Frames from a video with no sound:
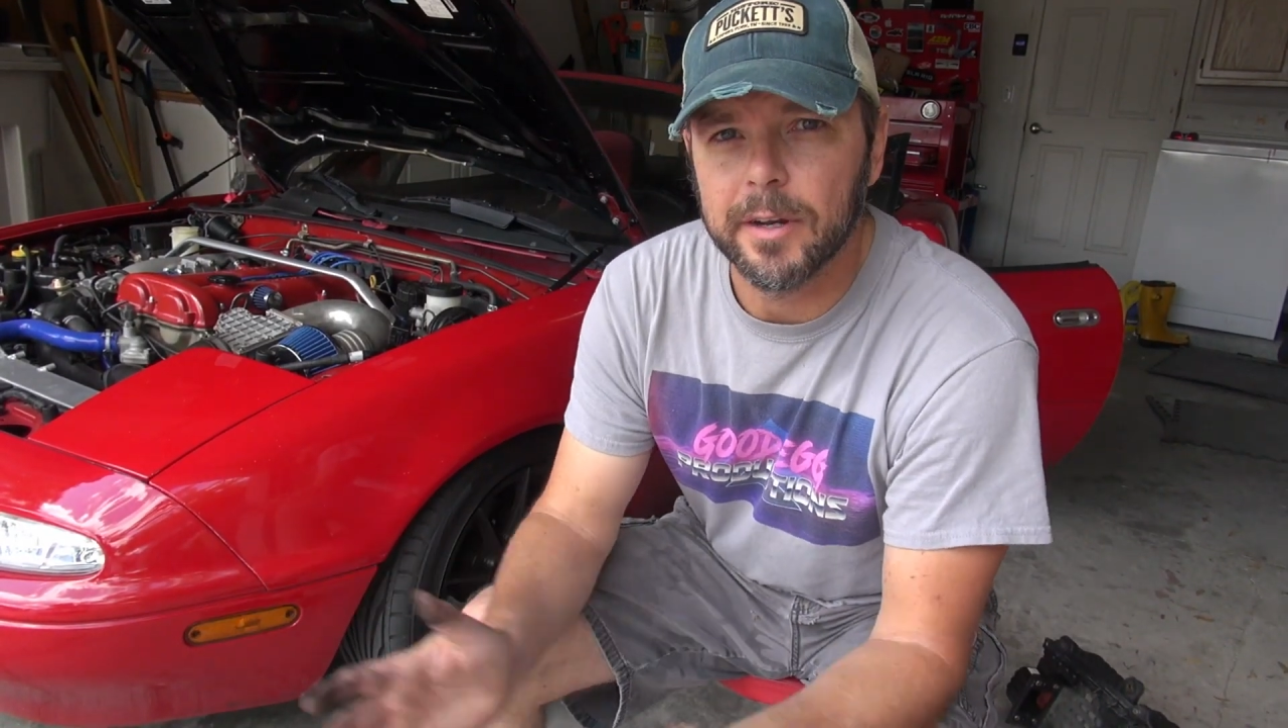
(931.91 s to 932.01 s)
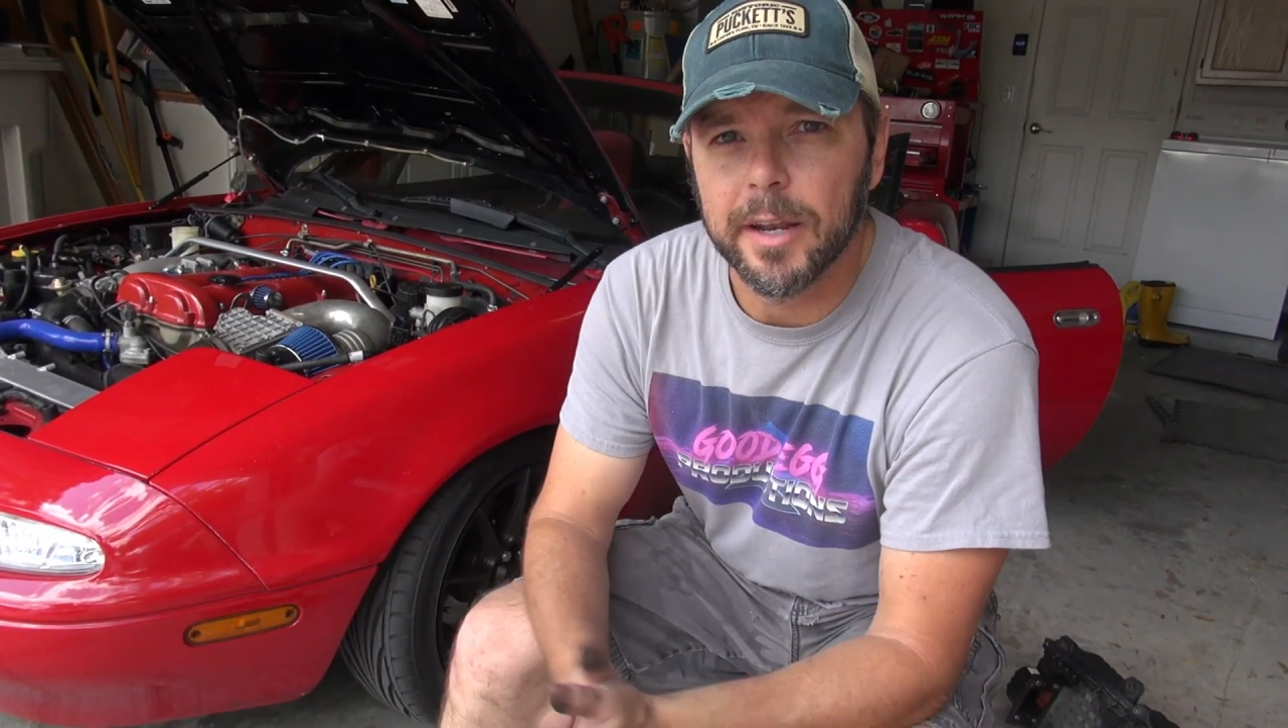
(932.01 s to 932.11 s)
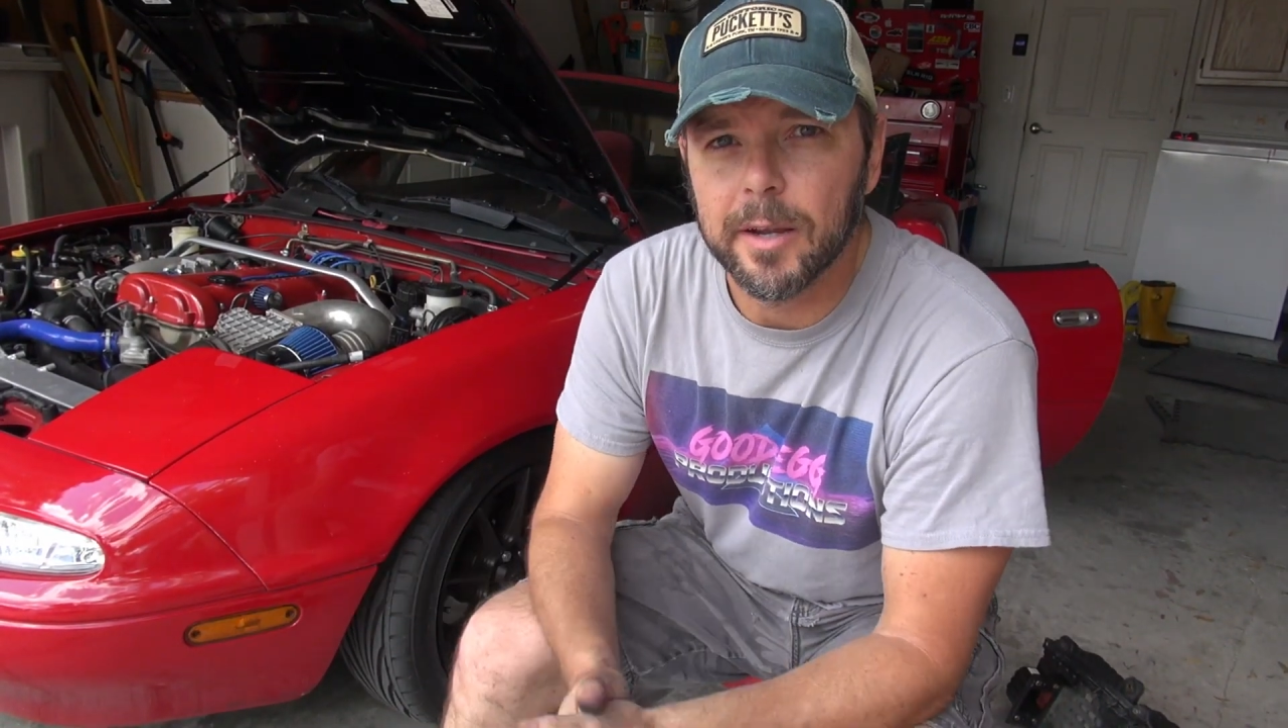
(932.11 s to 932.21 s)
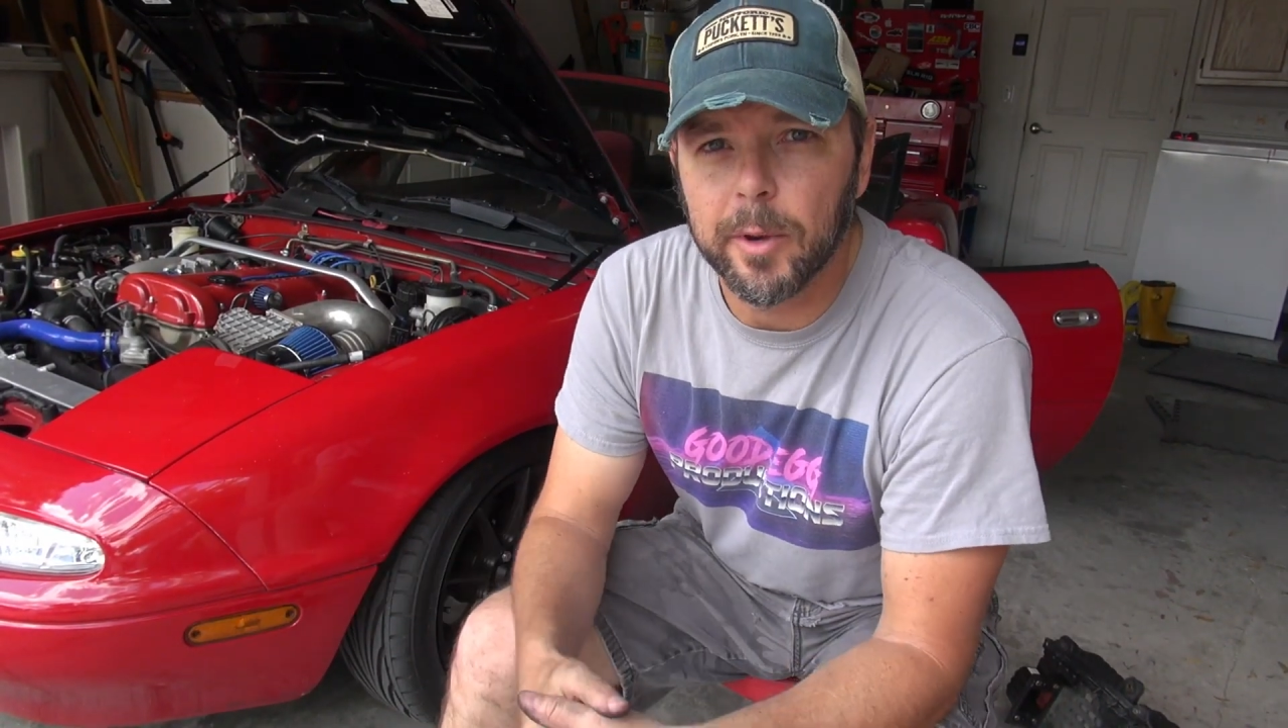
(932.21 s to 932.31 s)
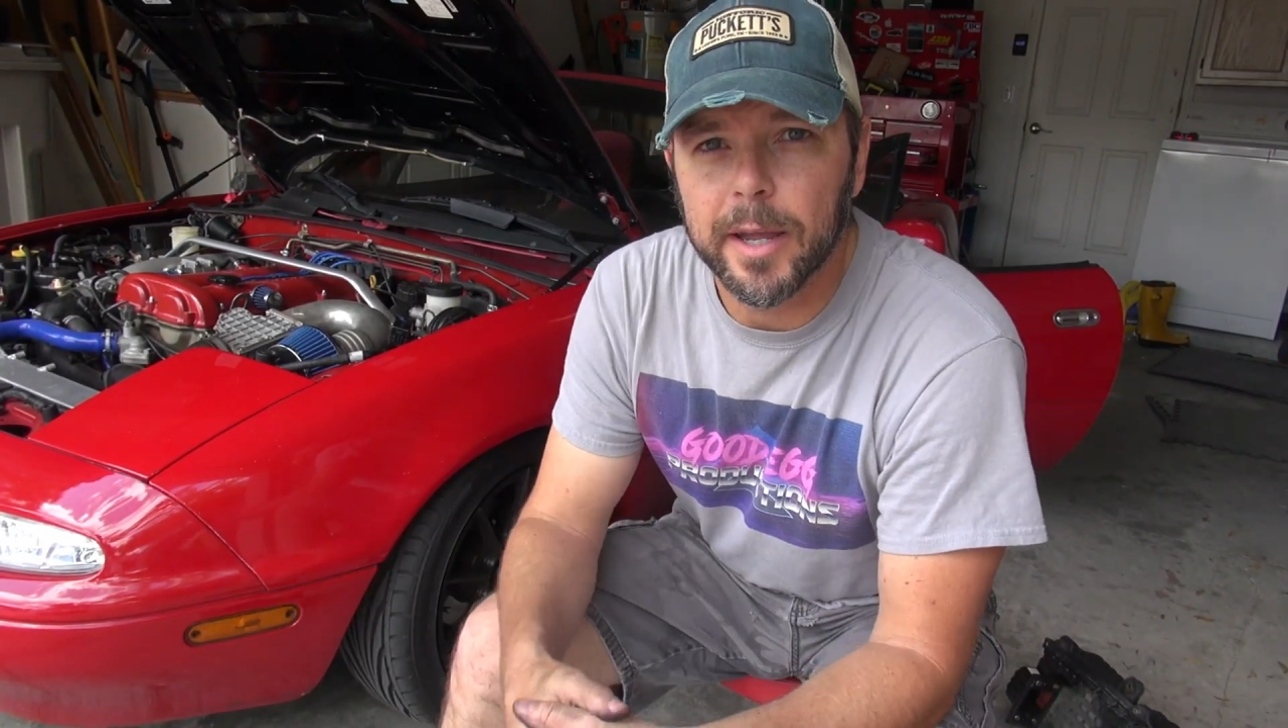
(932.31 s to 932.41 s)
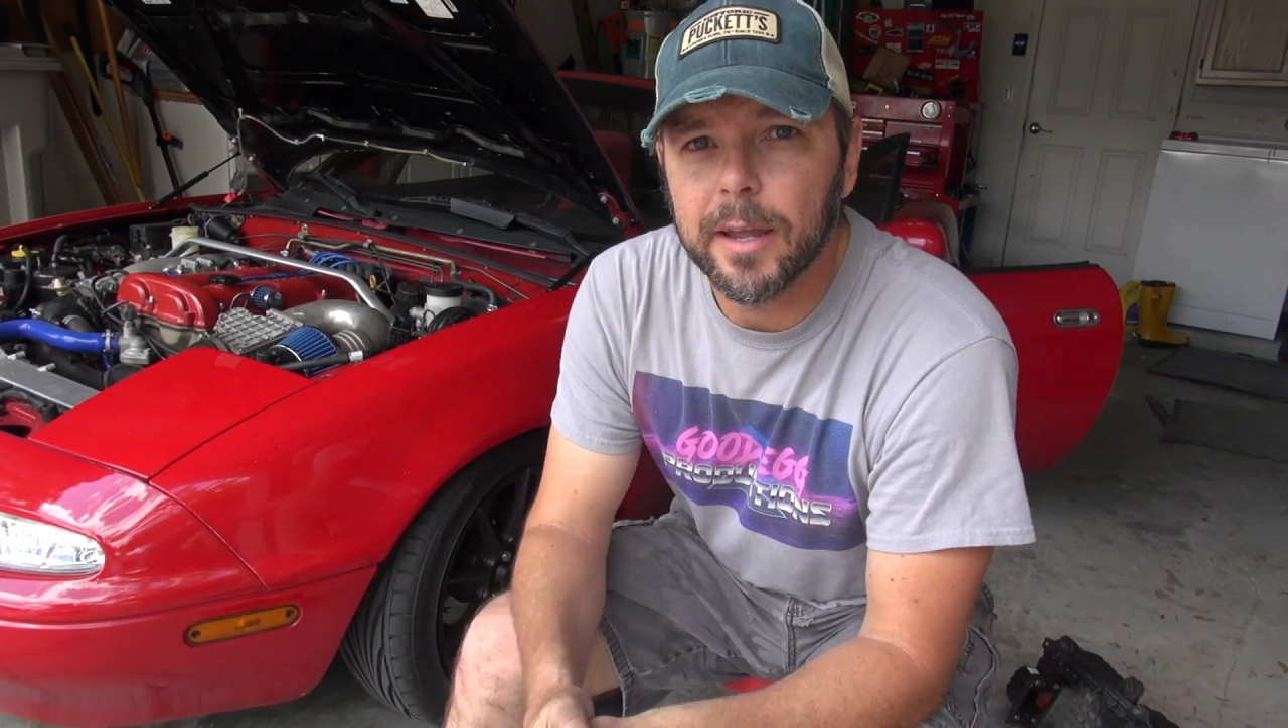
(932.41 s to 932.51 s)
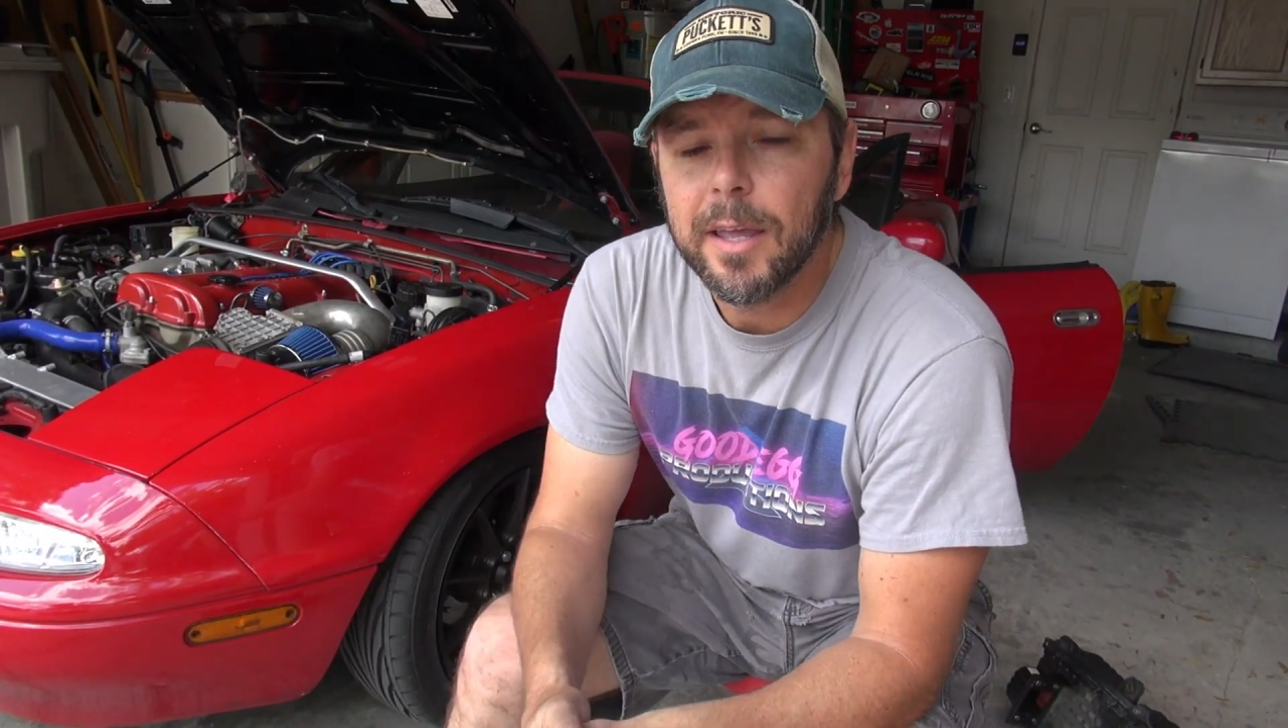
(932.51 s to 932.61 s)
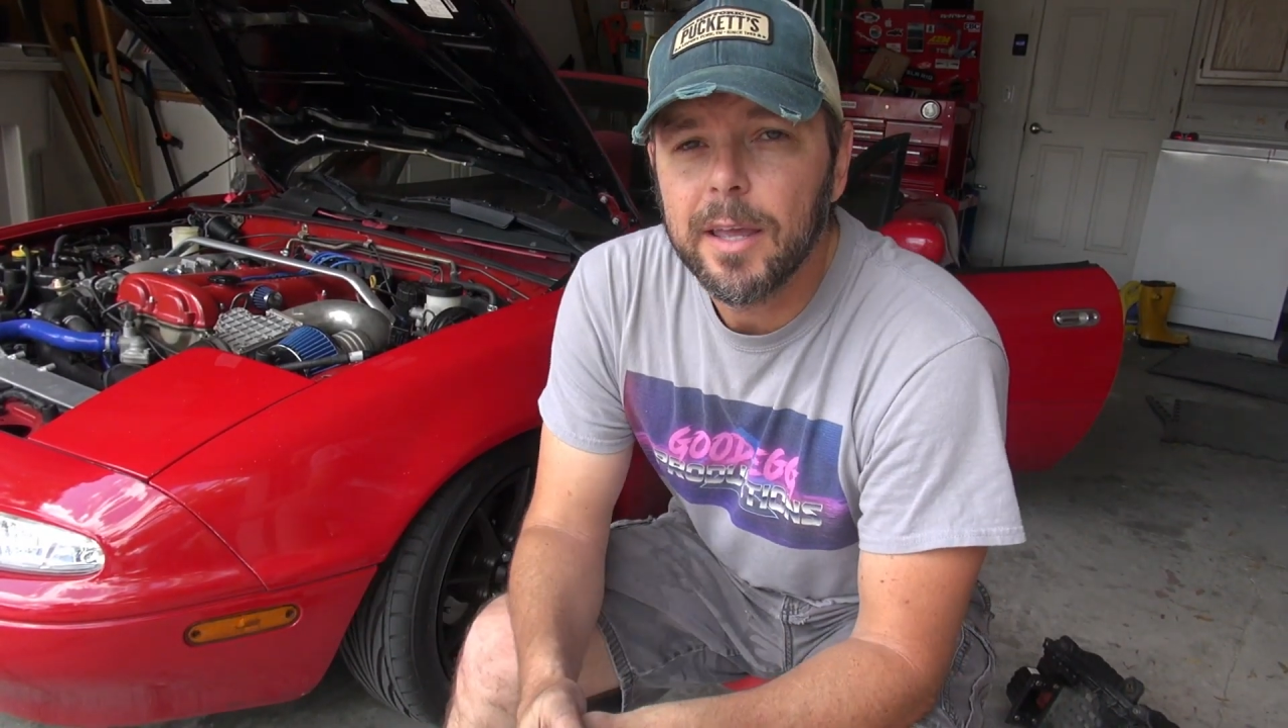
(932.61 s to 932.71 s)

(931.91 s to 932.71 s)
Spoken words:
anyway.